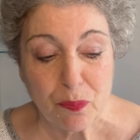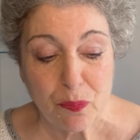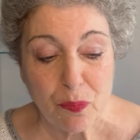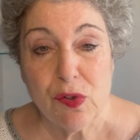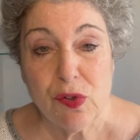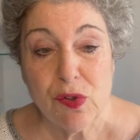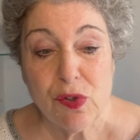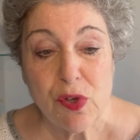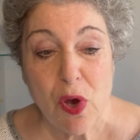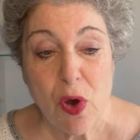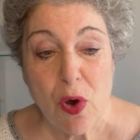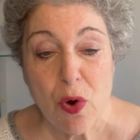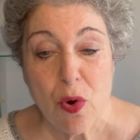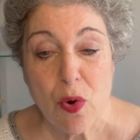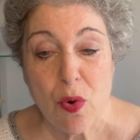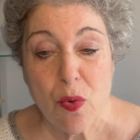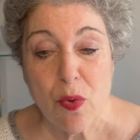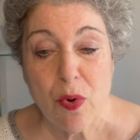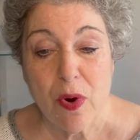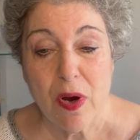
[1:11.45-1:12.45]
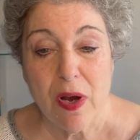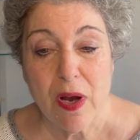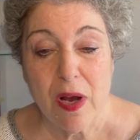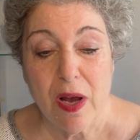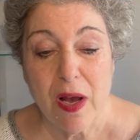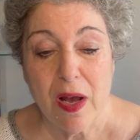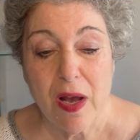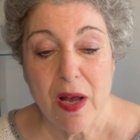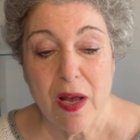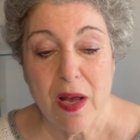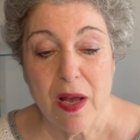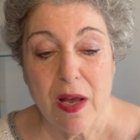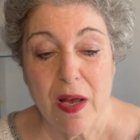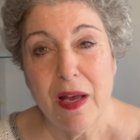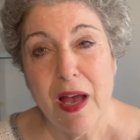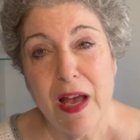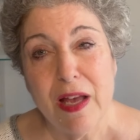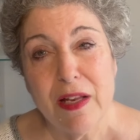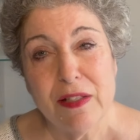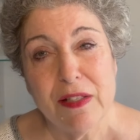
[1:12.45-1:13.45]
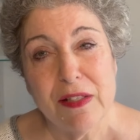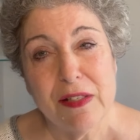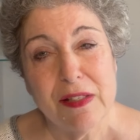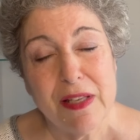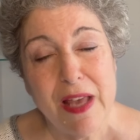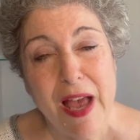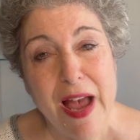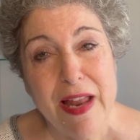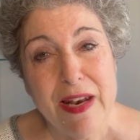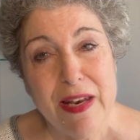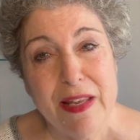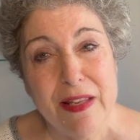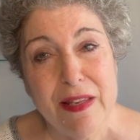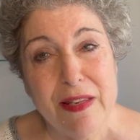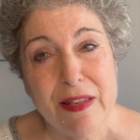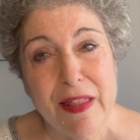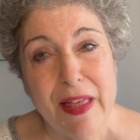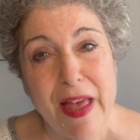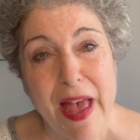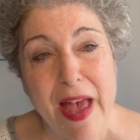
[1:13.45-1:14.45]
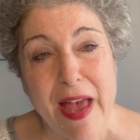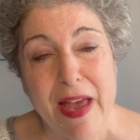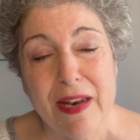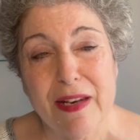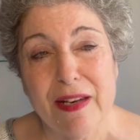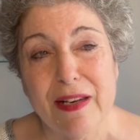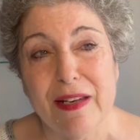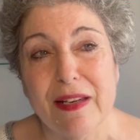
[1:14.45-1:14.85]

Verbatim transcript: So I decided that